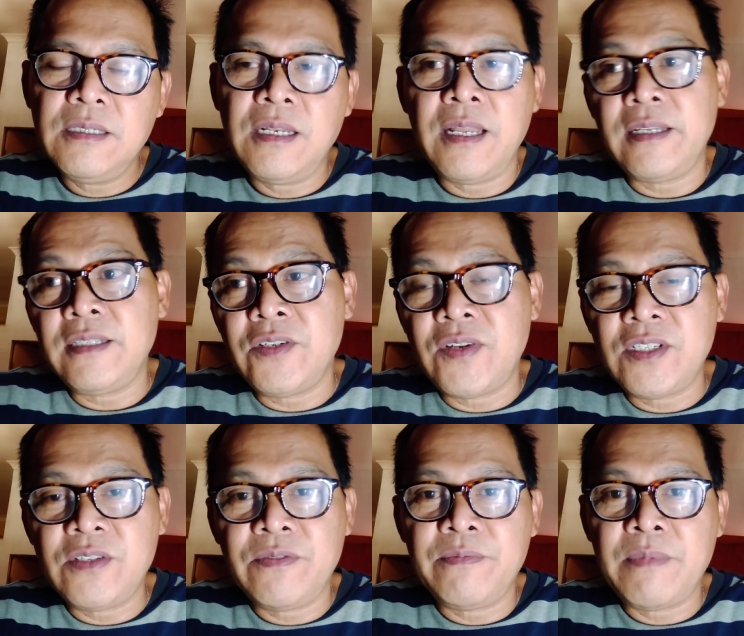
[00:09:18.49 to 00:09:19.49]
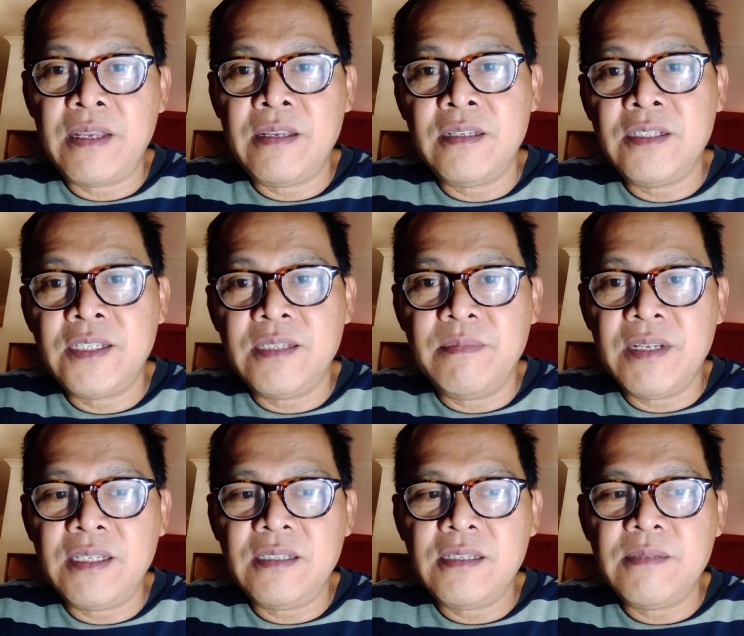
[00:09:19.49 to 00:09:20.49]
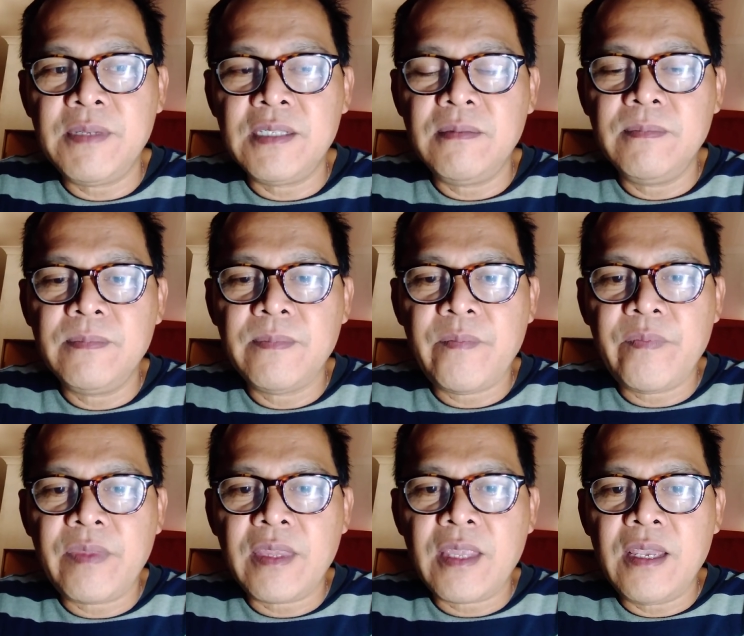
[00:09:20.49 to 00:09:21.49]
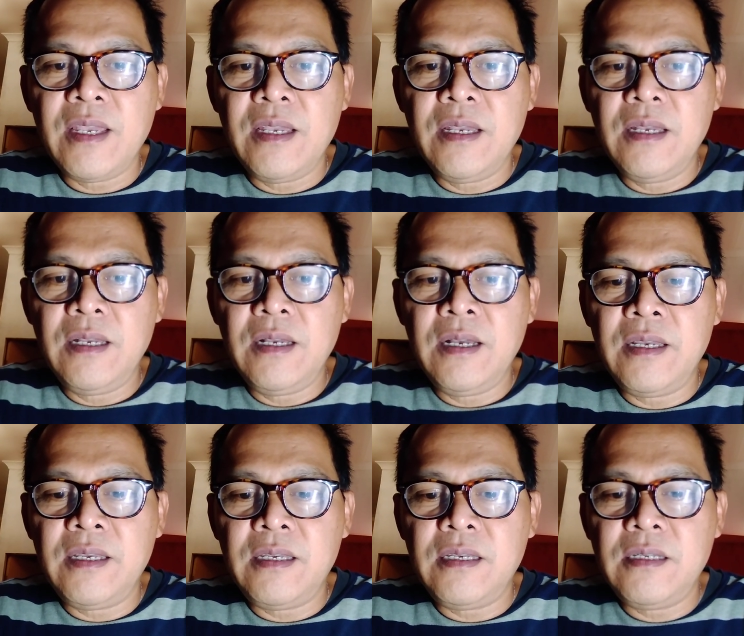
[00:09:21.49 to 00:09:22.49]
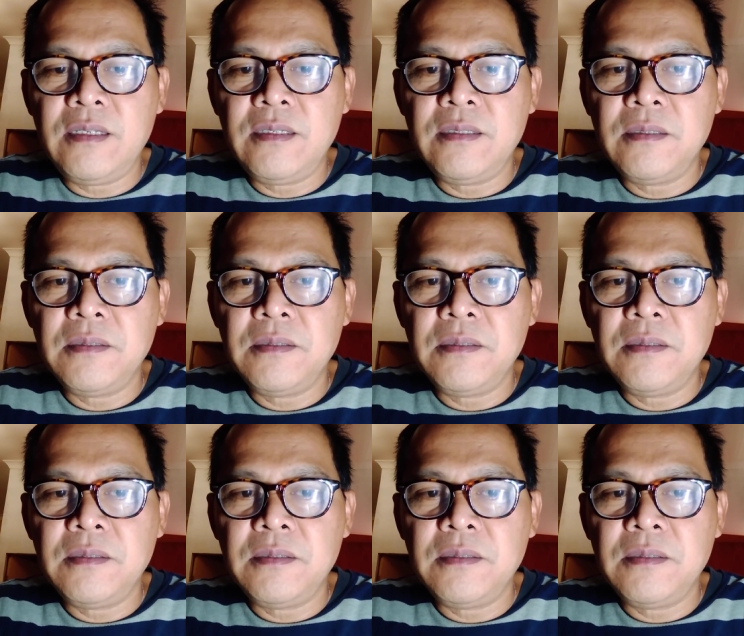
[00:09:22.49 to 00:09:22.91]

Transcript: like the rest of my siblings, but I